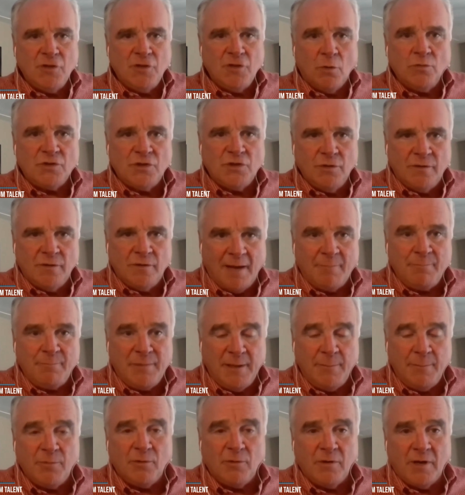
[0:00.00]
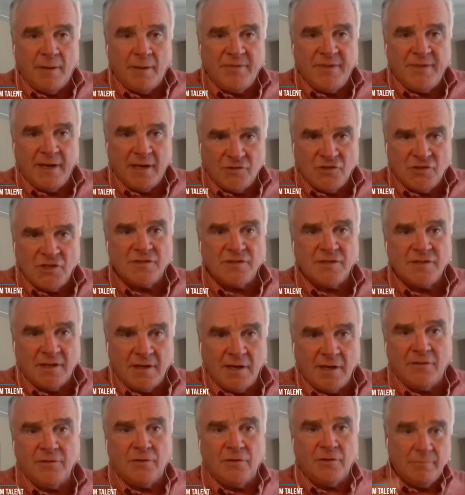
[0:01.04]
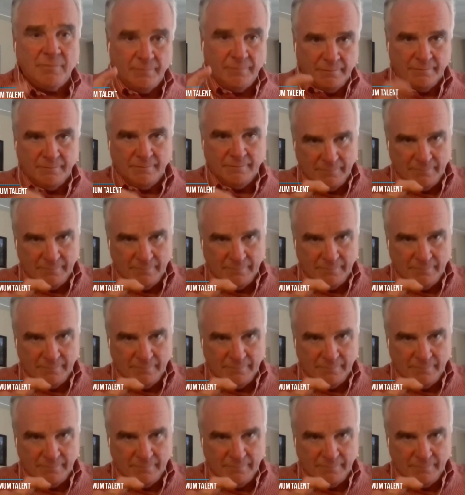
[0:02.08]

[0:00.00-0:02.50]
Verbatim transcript: don't do that, people, I think, just another